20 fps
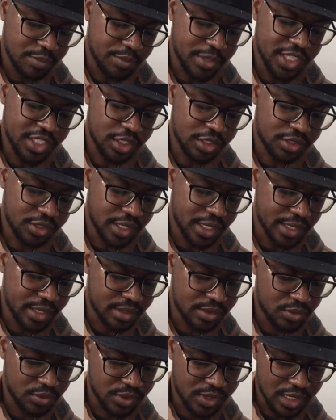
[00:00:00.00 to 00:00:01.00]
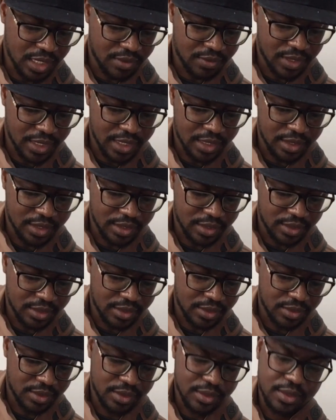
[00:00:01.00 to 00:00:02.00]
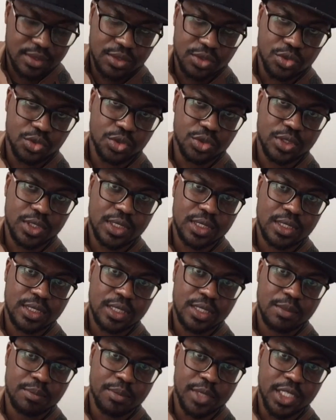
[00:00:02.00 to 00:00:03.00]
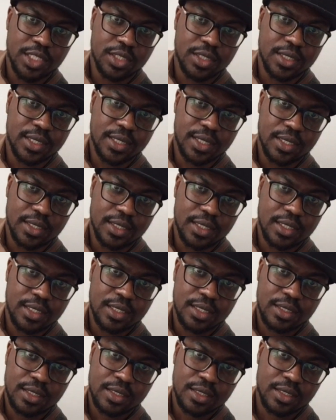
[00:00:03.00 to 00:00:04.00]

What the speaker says: A major triad will sound like this: roots, major third,